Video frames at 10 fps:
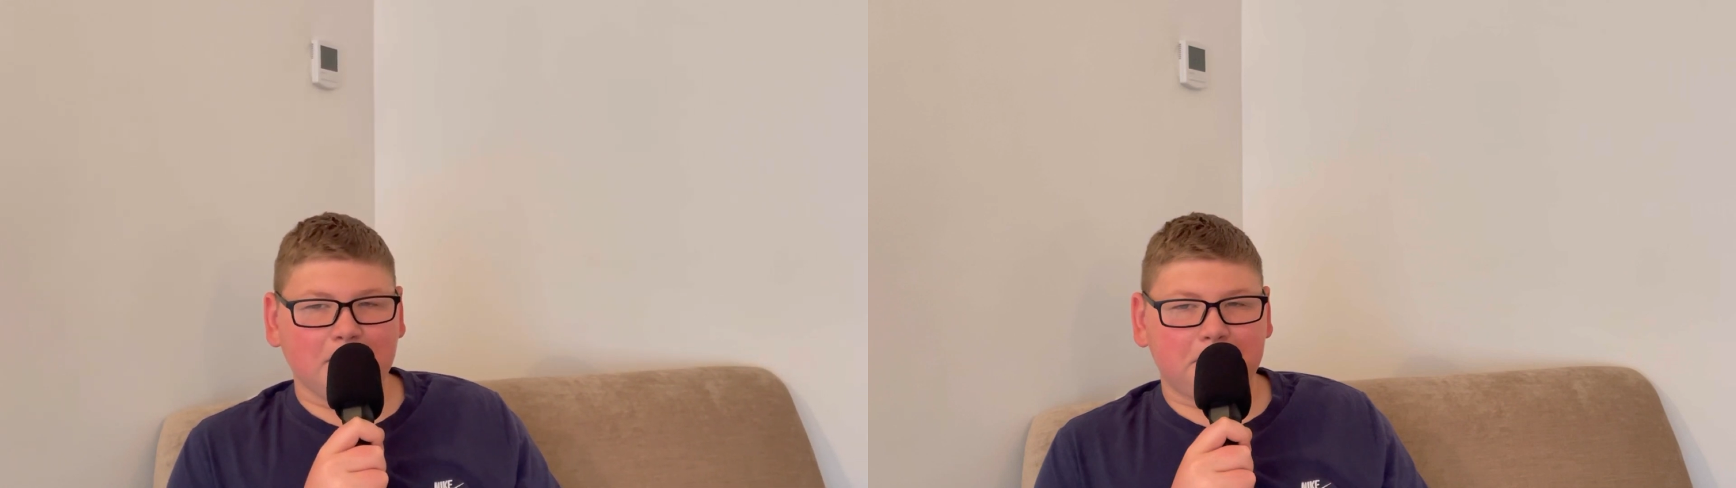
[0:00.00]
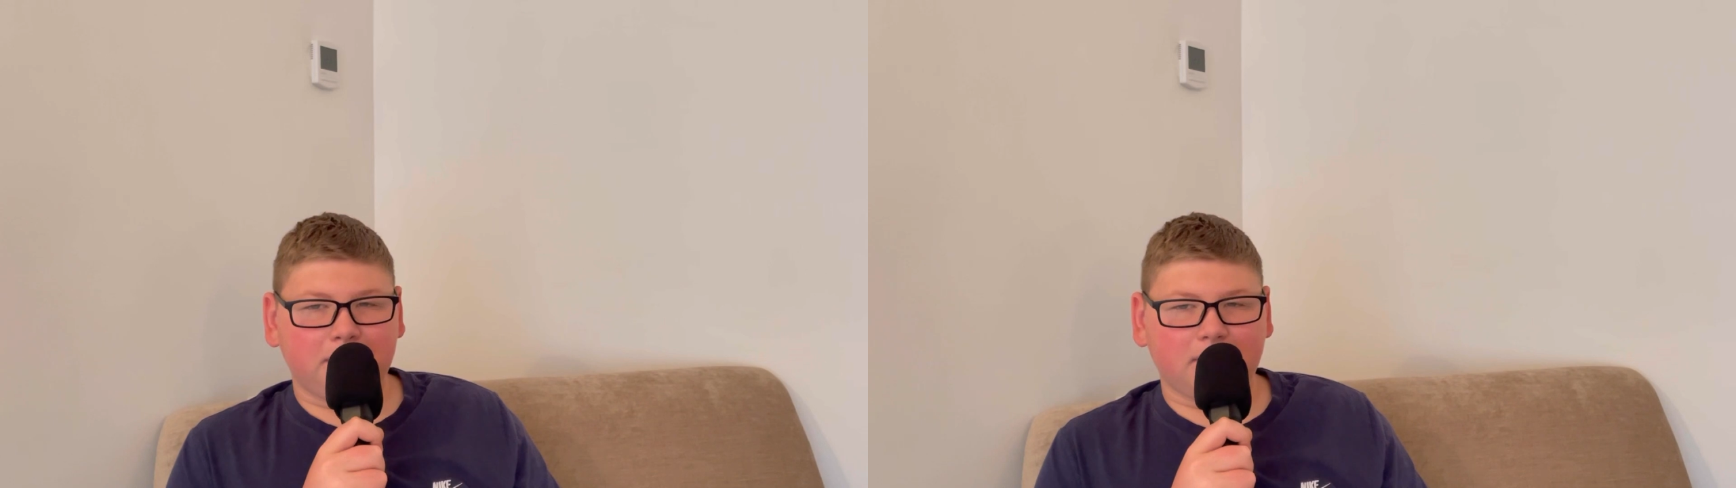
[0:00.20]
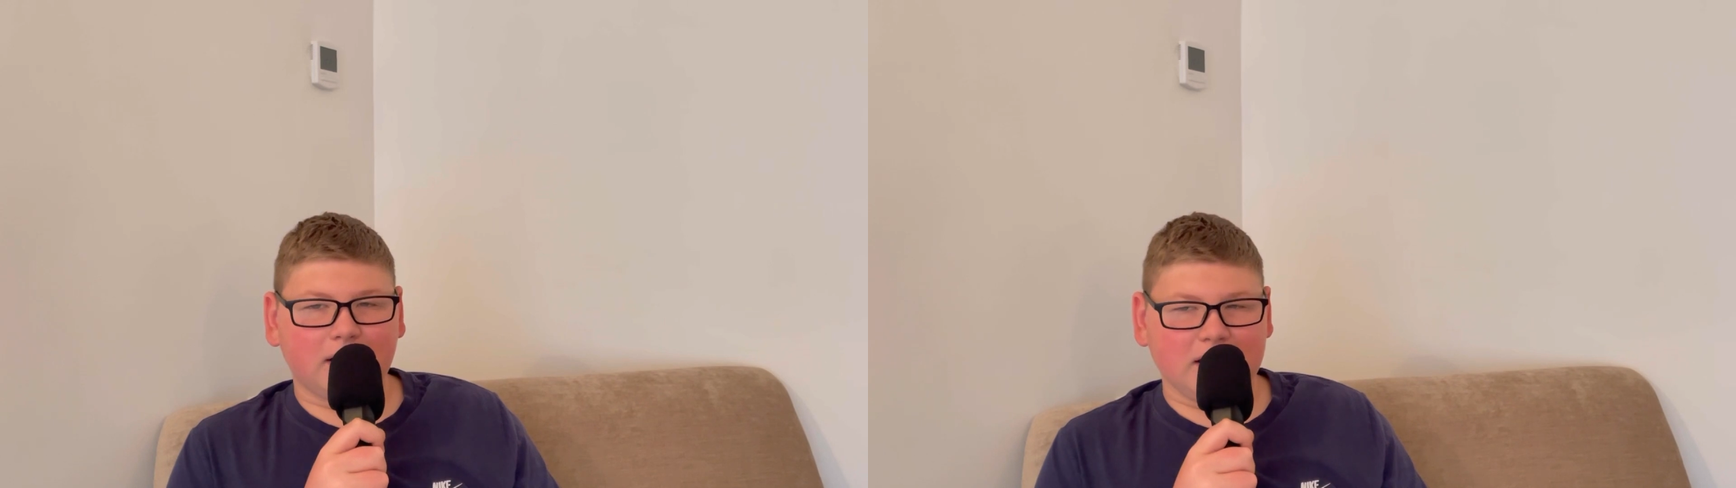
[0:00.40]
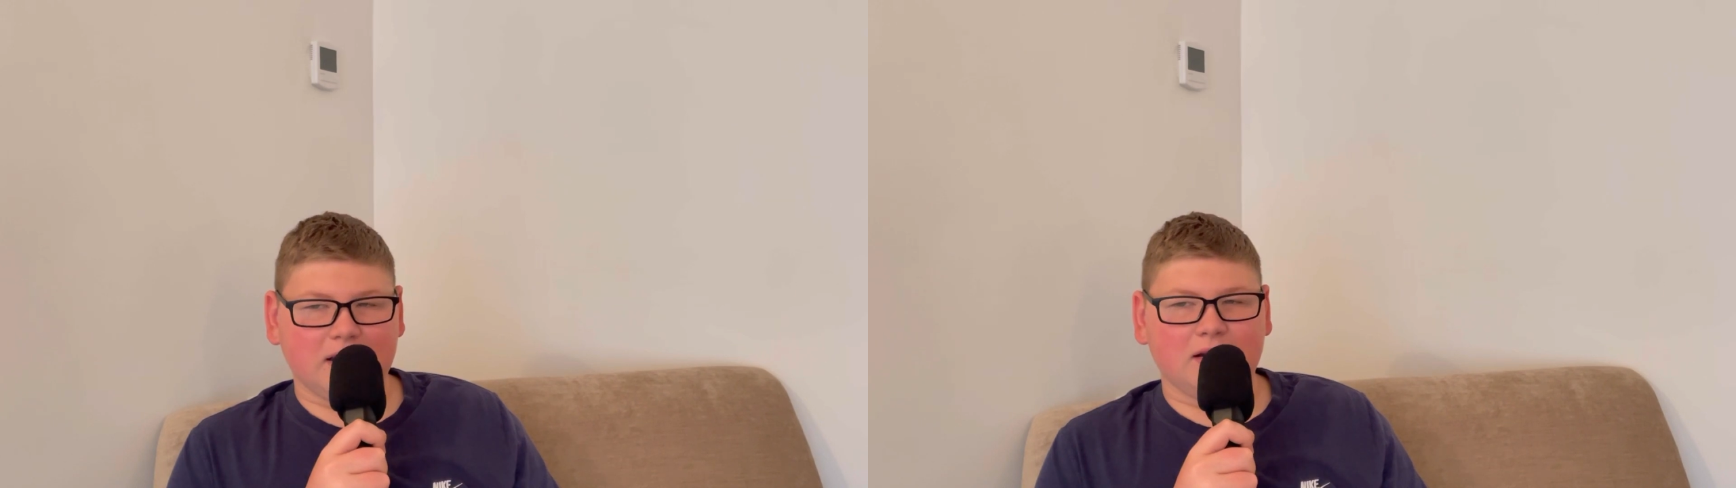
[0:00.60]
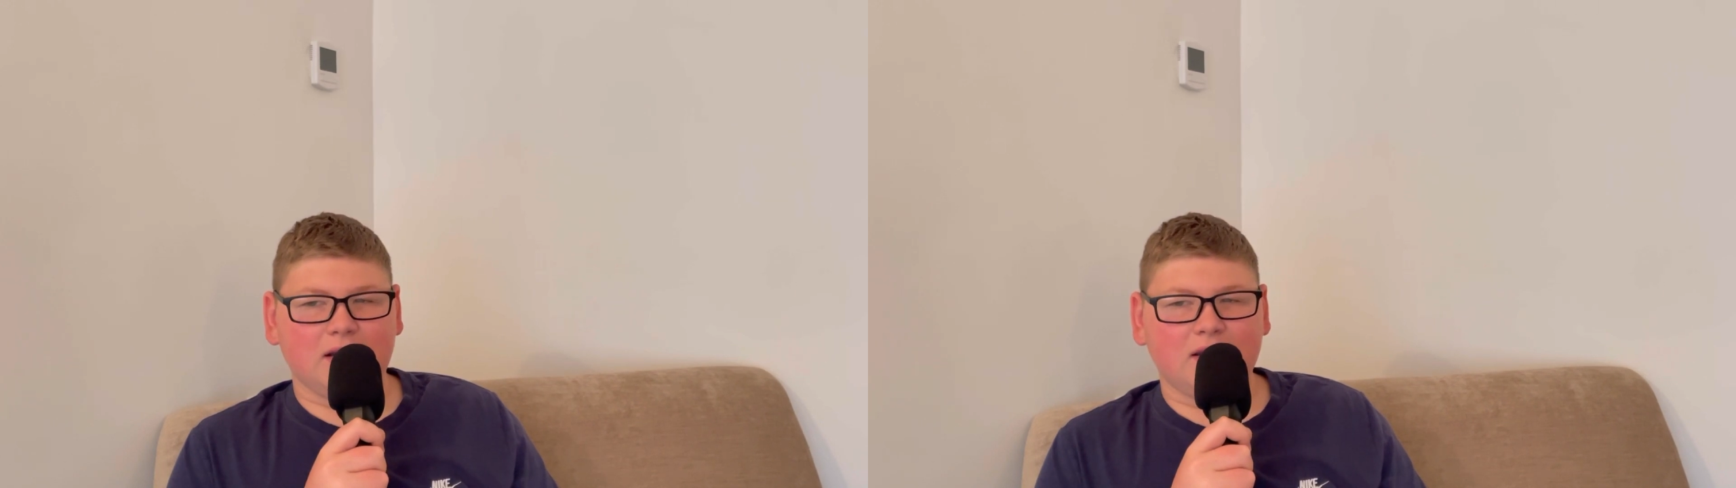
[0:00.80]

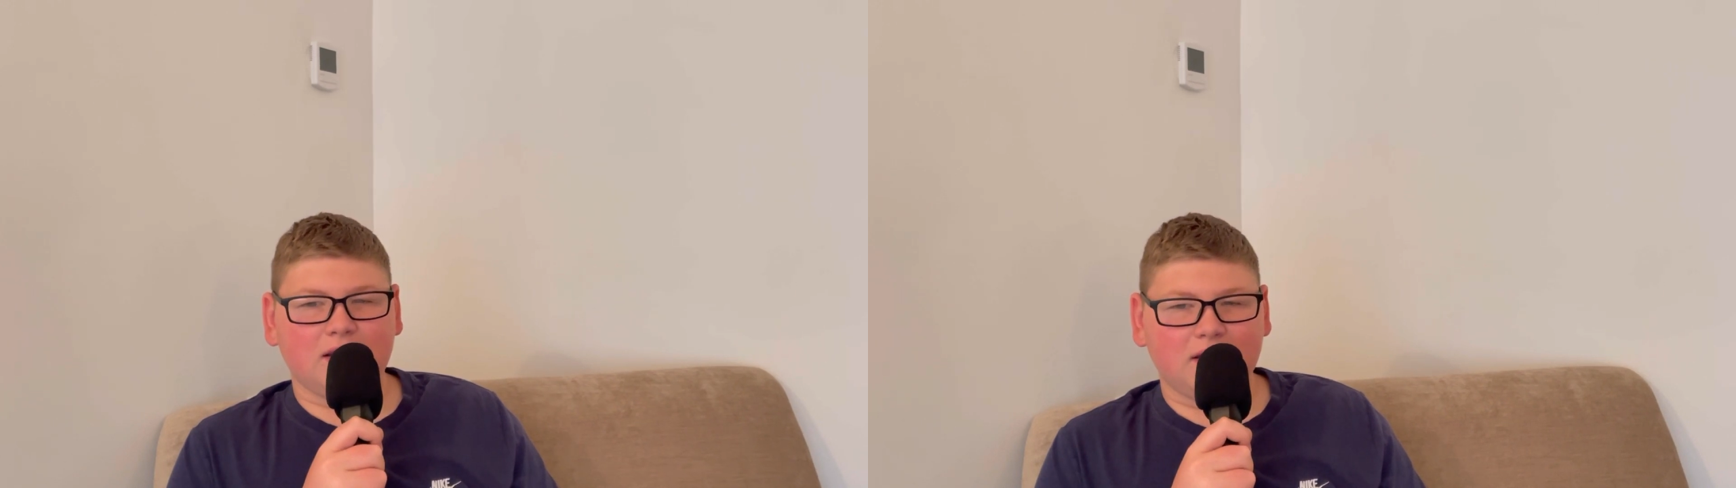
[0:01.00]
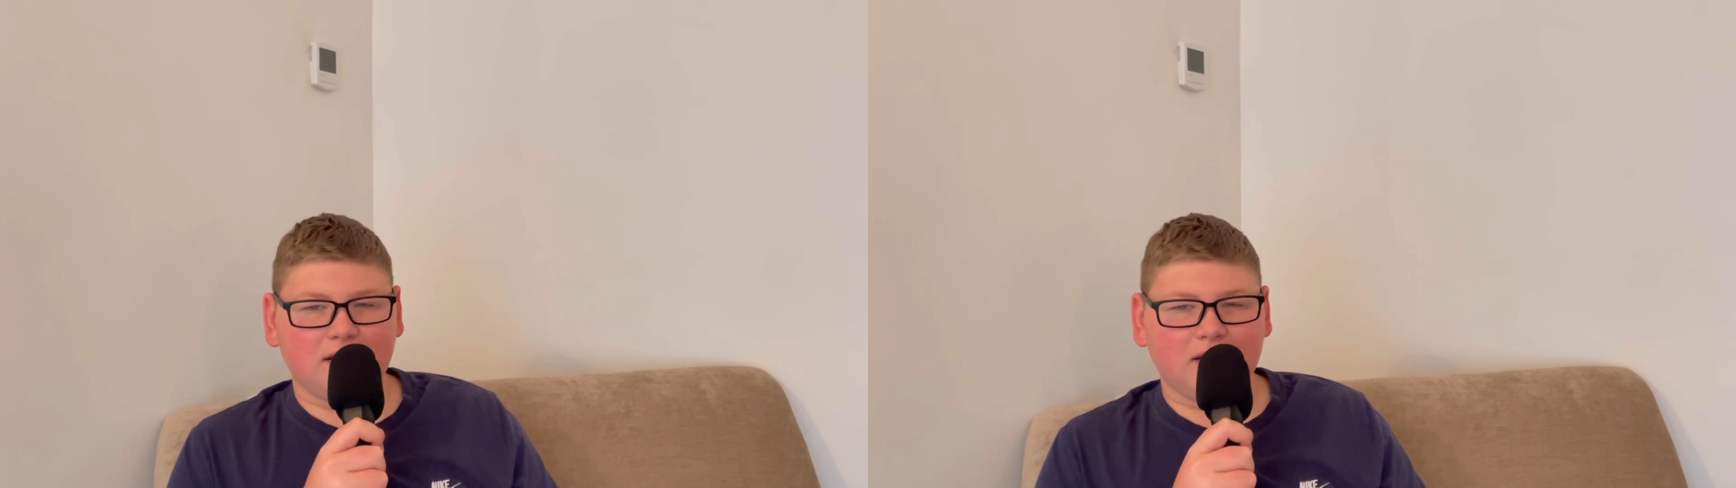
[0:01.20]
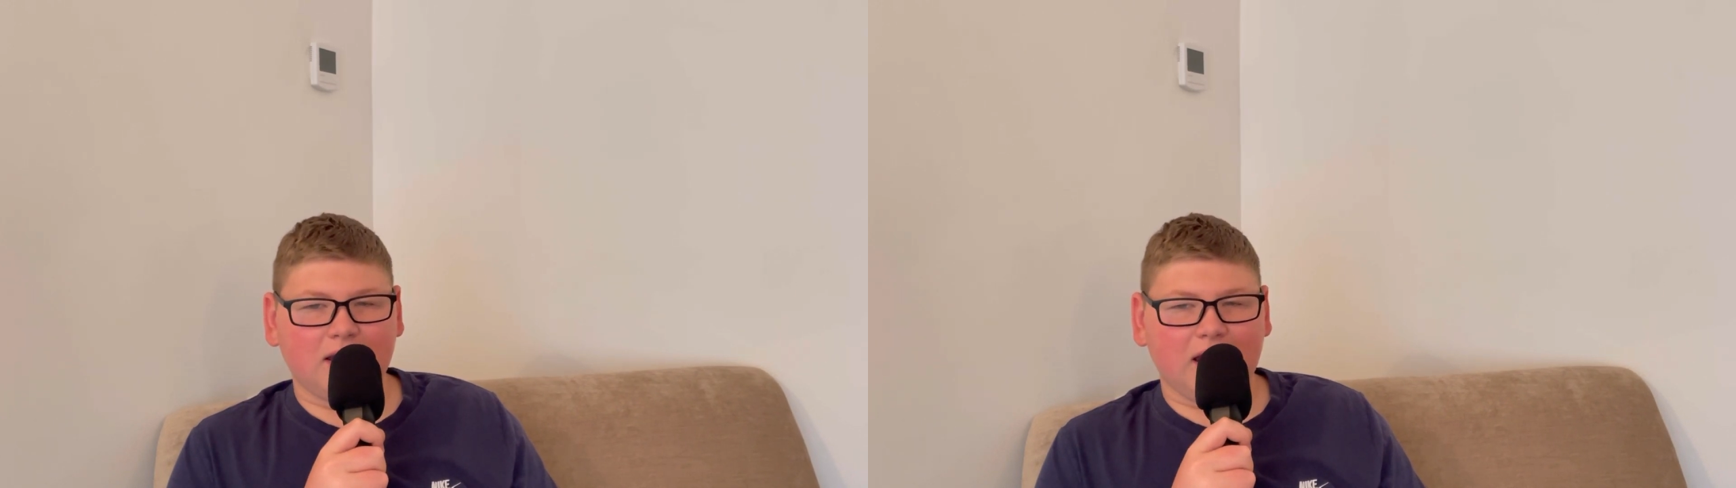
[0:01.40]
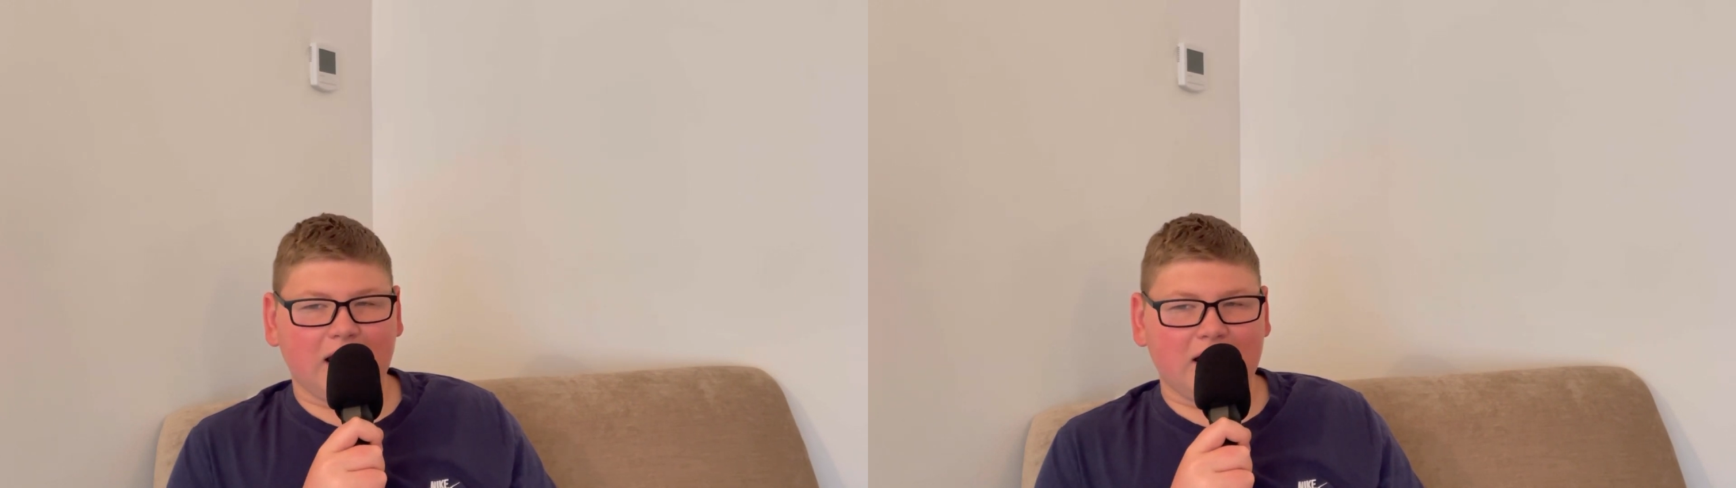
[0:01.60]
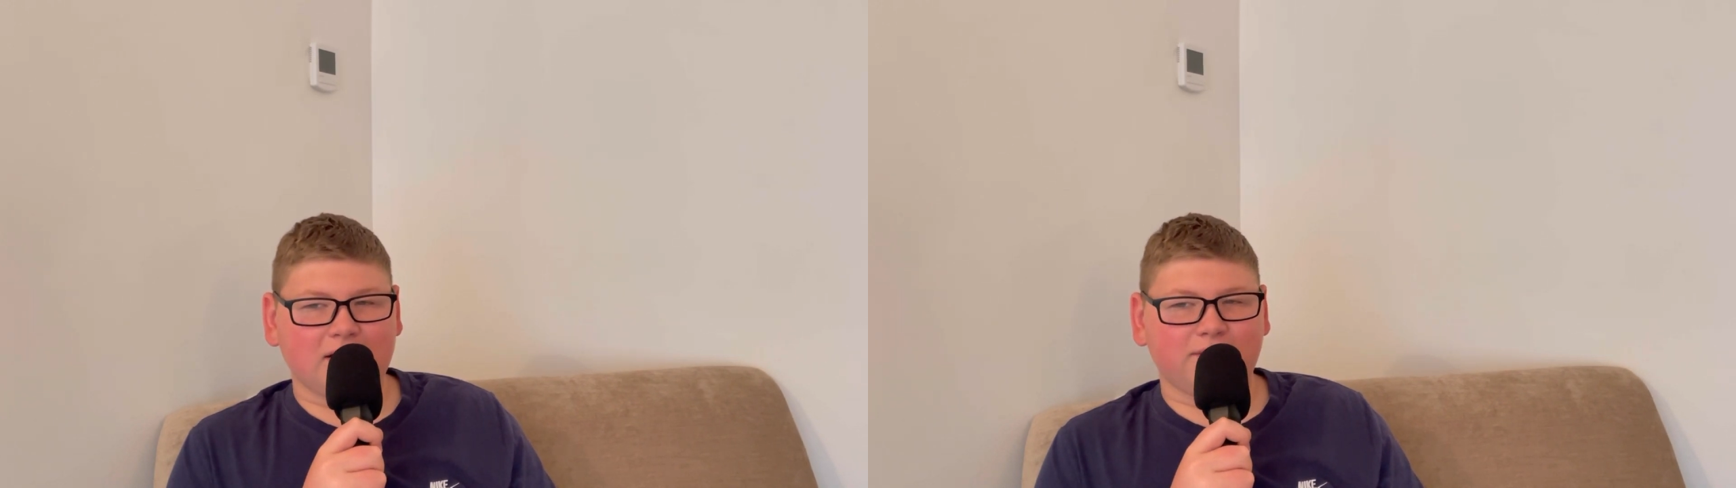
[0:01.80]
praying and